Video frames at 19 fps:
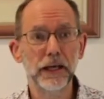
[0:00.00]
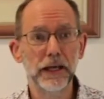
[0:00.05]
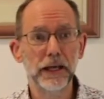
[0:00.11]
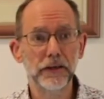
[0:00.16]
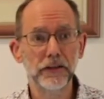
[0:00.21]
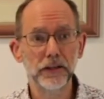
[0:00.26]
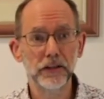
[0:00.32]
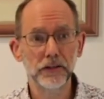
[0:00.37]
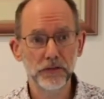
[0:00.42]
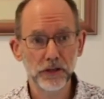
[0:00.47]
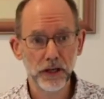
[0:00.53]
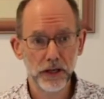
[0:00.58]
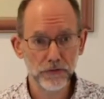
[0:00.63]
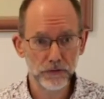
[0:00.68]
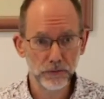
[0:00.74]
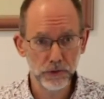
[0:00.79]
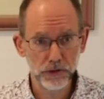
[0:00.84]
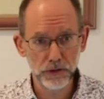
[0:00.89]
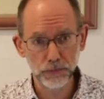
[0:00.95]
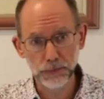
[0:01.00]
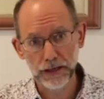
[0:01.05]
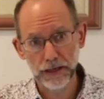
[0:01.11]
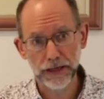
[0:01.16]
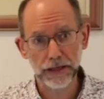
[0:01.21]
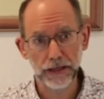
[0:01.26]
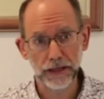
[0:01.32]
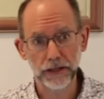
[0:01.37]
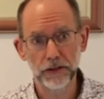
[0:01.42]
and he's covered with a
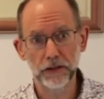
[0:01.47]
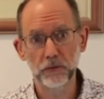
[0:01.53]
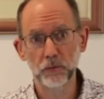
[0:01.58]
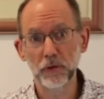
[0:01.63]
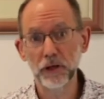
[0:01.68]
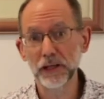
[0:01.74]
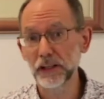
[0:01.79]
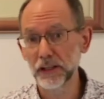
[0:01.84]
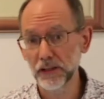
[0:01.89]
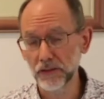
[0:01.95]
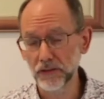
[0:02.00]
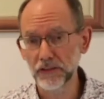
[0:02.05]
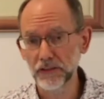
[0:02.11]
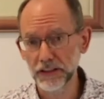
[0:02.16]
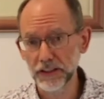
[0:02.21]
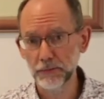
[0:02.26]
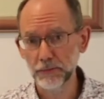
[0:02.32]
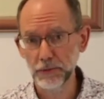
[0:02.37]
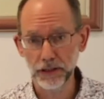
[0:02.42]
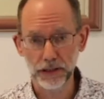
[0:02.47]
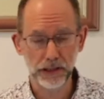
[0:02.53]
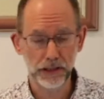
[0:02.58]
blanket, and when he's sleeping,